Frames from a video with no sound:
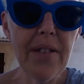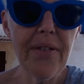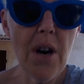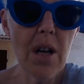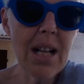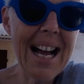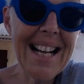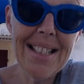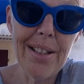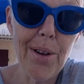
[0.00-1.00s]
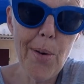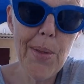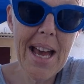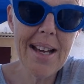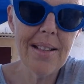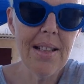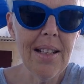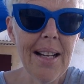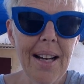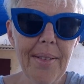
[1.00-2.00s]
in the fall. I didn't know that.
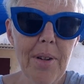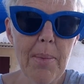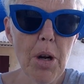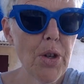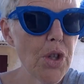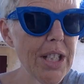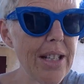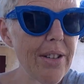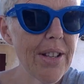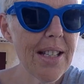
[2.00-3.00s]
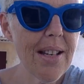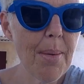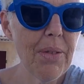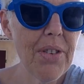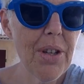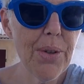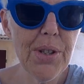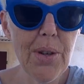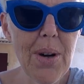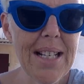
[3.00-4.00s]
I'm not usually here this time of year,
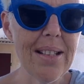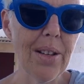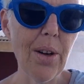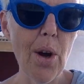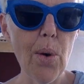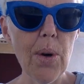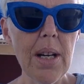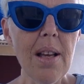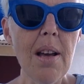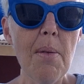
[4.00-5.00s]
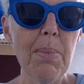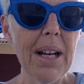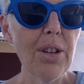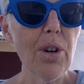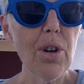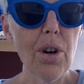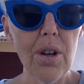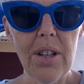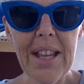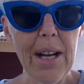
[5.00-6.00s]
so I didn't know. But your
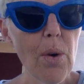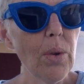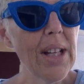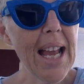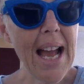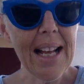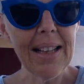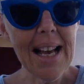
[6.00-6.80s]
girl then only had